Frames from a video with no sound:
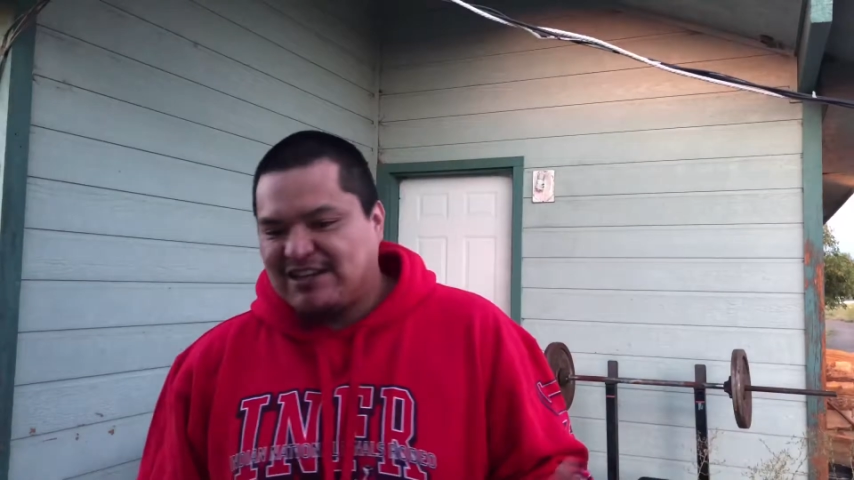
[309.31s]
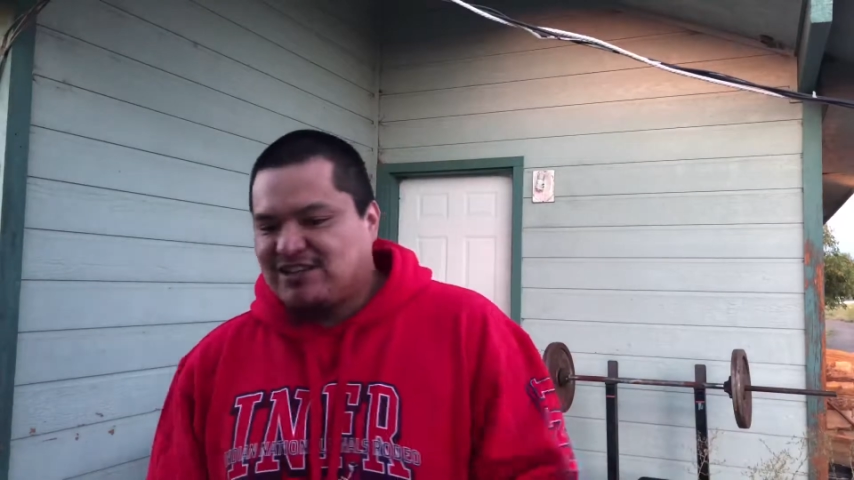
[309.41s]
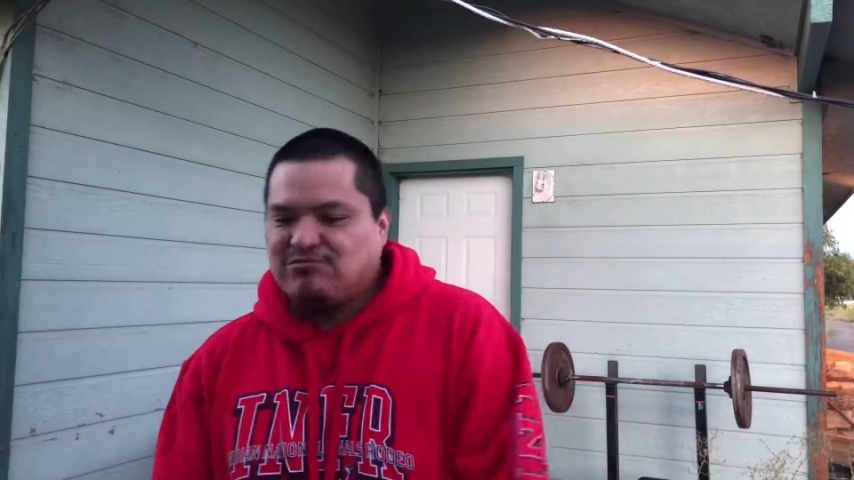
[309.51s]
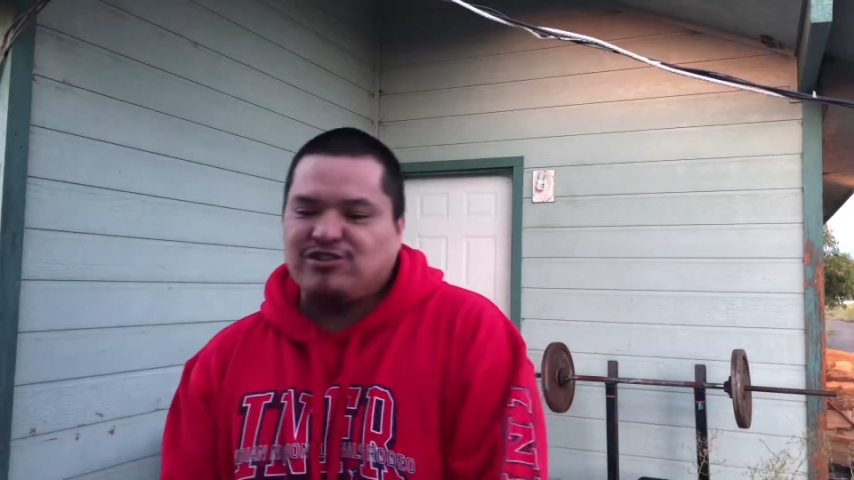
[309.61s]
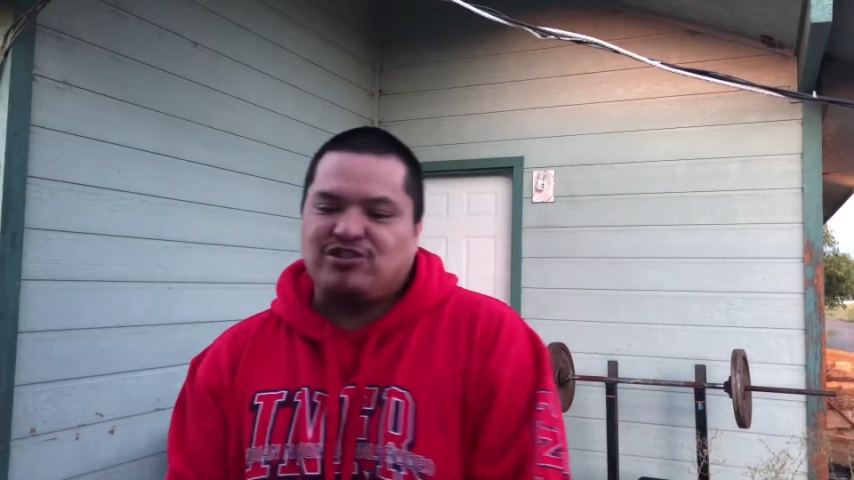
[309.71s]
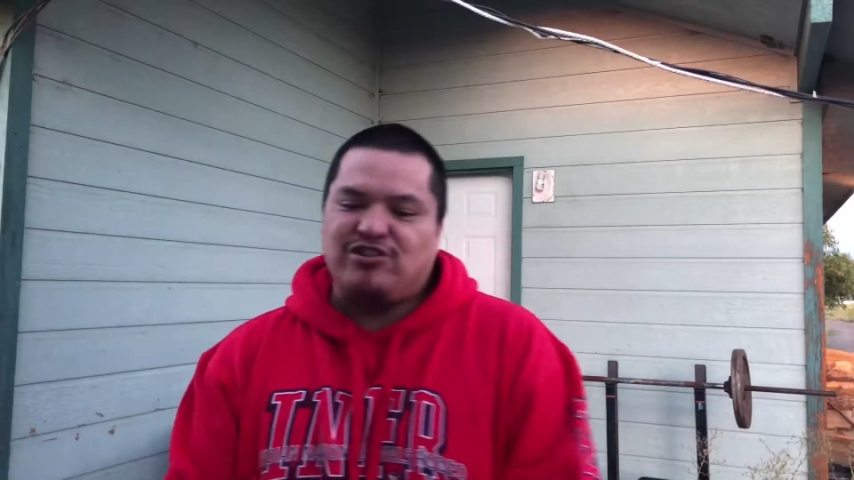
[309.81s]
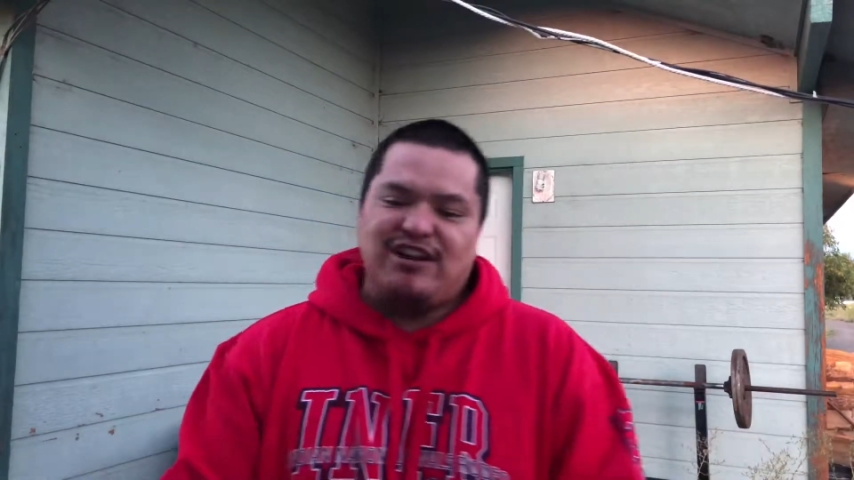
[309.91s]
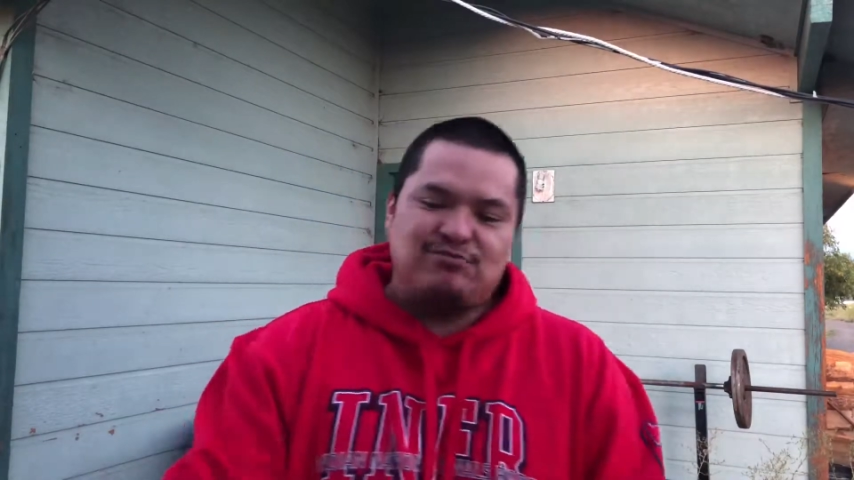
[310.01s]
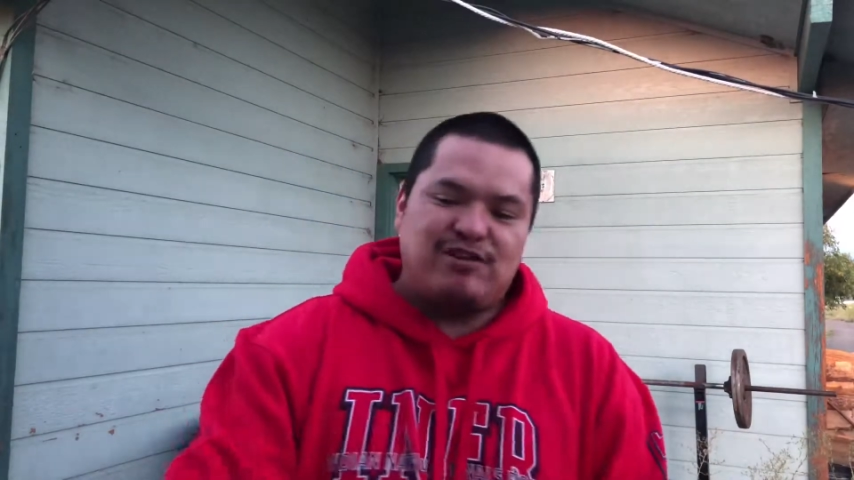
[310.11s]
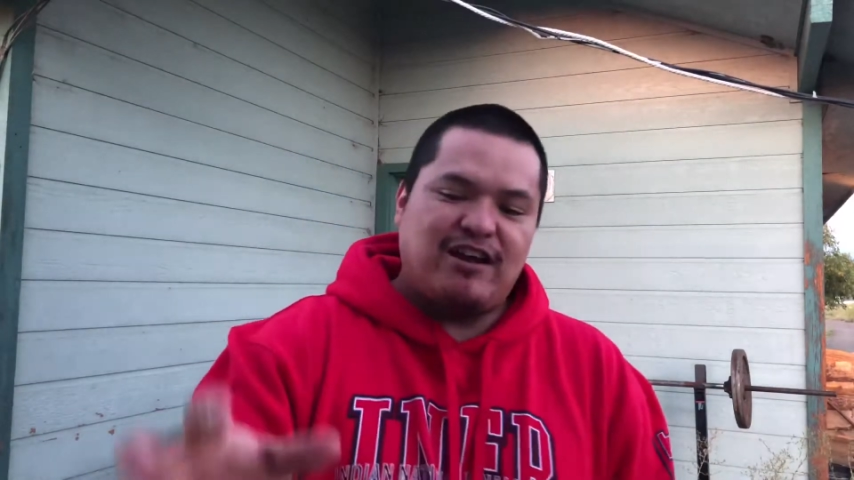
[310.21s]
I just want to show you
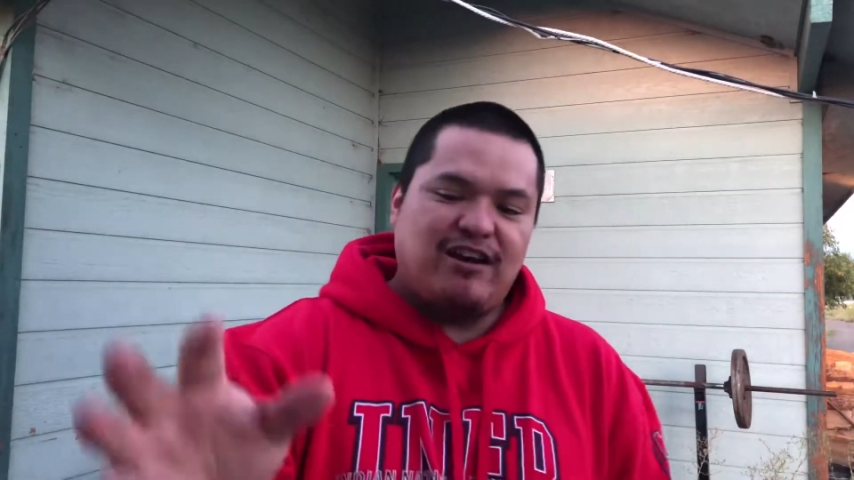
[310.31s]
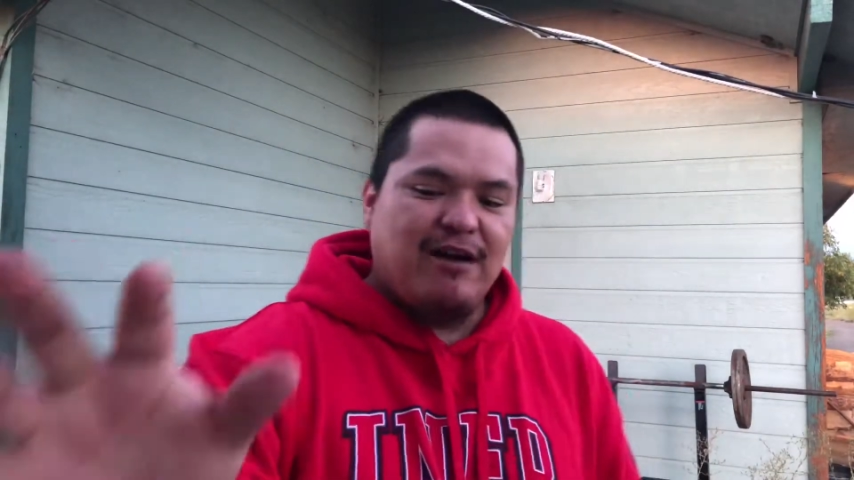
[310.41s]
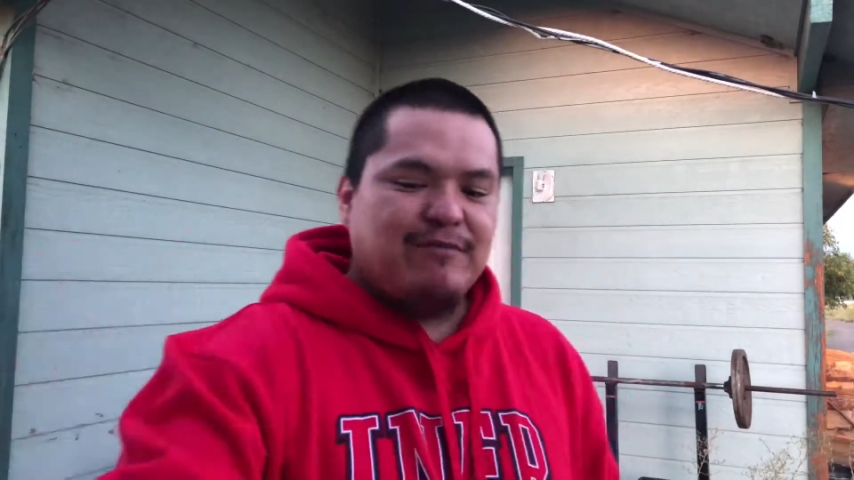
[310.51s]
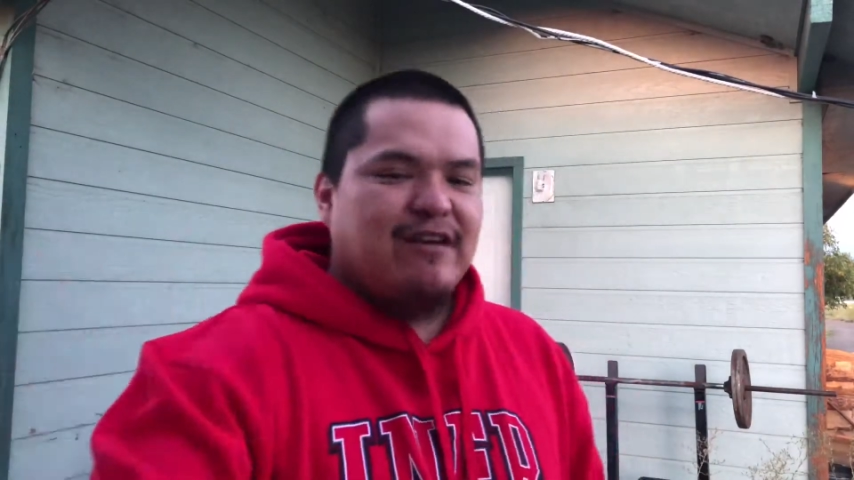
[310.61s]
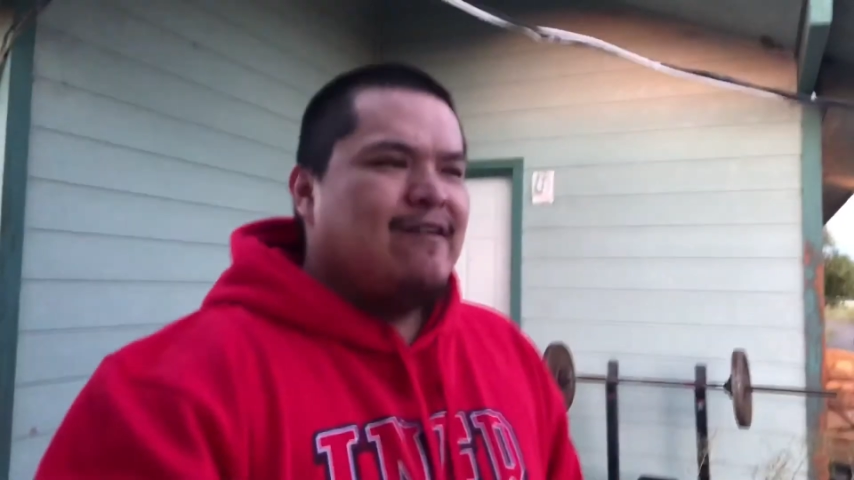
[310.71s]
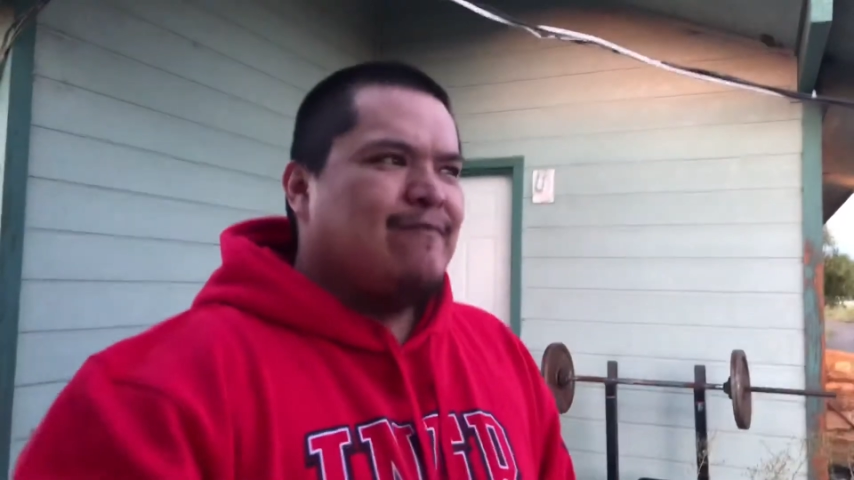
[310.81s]
guys what I copped.